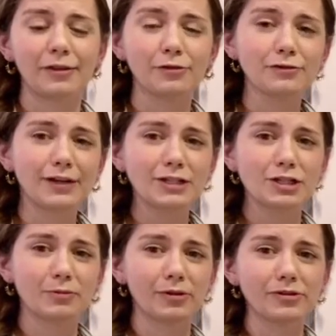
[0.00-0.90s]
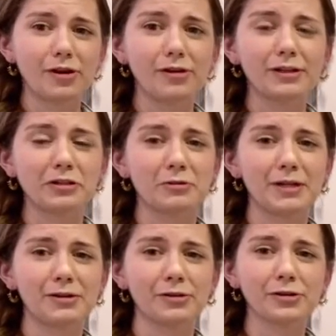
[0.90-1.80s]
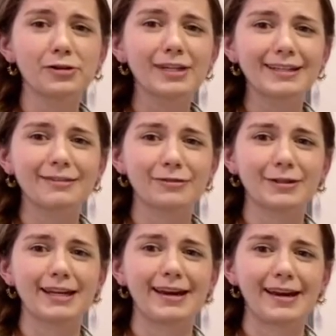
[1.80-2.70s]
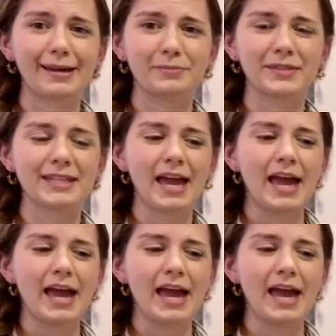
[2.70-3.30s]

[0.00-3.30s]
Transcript: those vegetables all intermingled cook at different times.